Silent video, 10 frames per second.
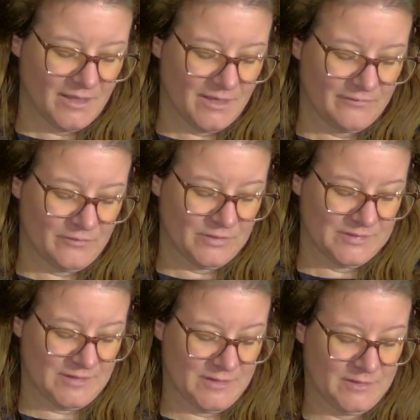Focus
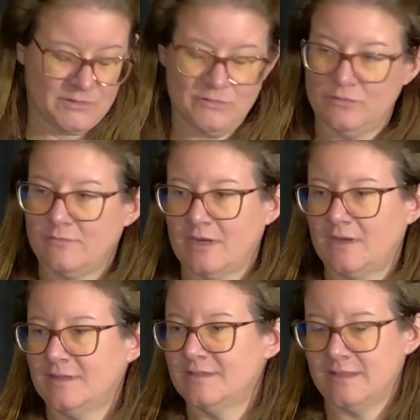on the truth and
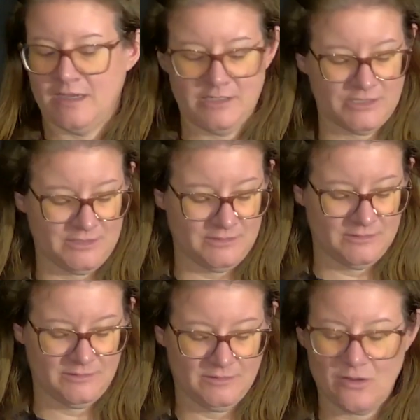reconciliation
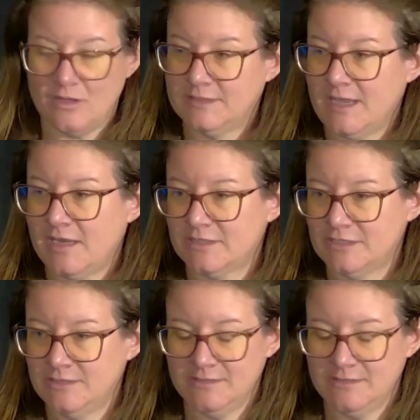call to action,